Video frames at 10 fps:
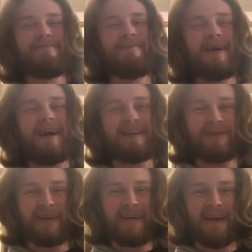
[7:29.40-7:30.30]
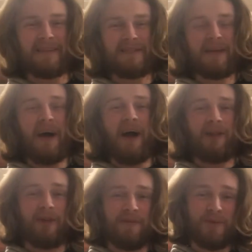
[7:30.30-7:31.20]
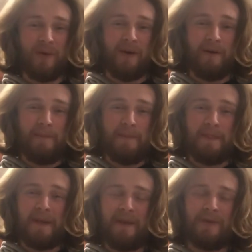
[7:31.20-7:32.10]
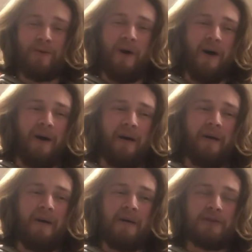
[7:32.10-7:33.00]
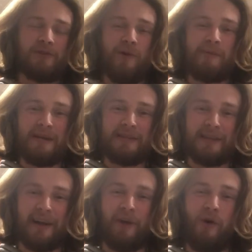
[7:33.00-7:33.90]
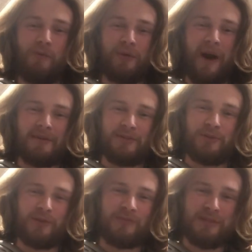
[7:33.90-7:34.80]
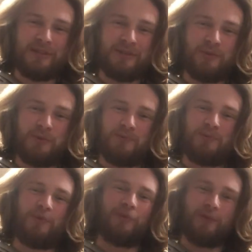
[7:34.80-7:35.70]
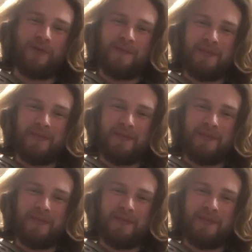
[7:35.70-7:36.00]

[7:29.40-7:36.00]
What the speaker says: But anyway, guys, I love you all. You are so amazing, and I hope you guys' Christmases was beautiful.